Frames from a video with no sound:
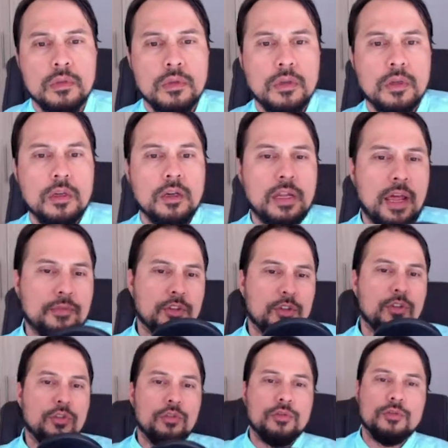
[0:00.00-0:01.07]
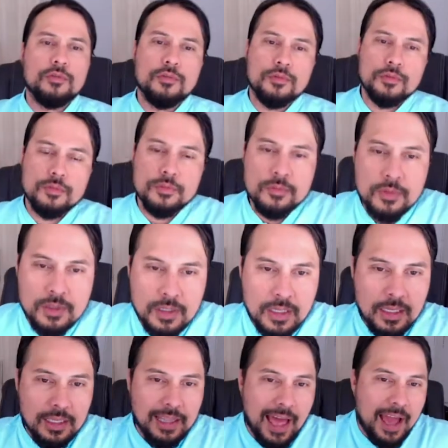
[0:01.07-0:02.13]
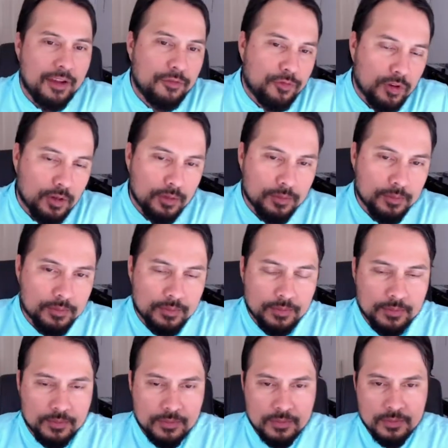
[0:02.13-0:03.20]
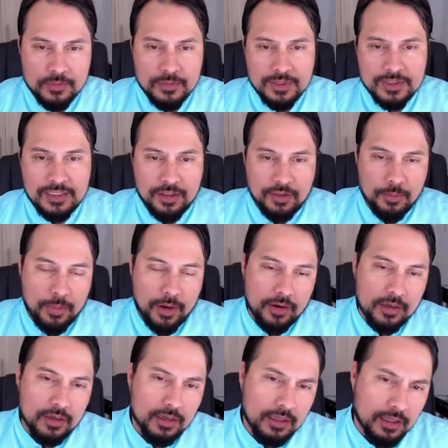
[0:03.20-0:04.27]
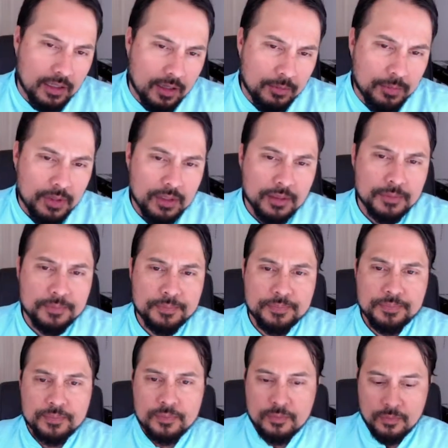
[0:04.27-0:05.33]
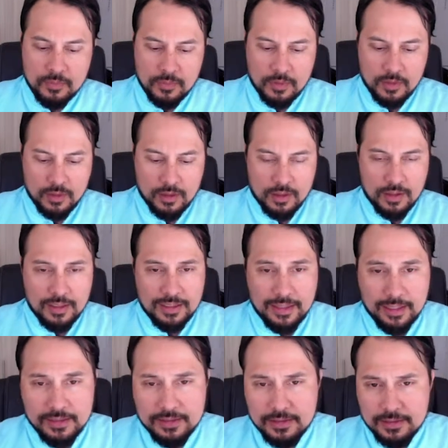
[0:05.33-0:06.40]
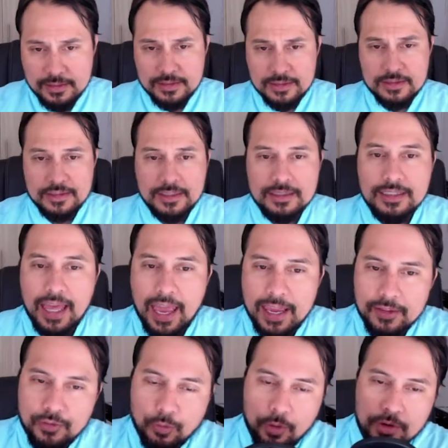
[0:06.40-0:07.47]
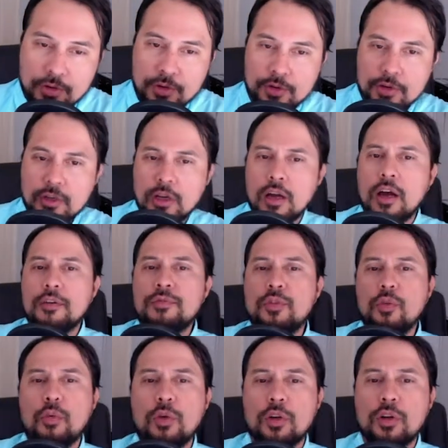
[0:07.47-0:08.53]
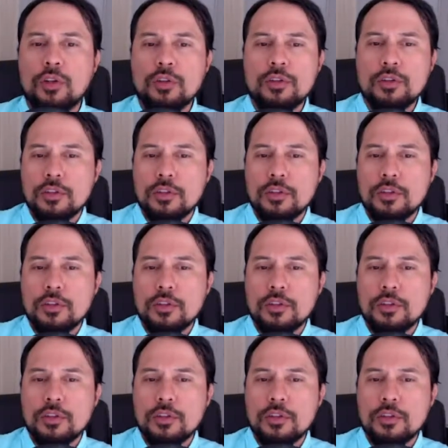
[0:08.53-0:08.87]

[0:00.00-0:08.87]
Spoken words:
Good afternoon. Live from South America, Colombia. This is the eighth wonder of the world.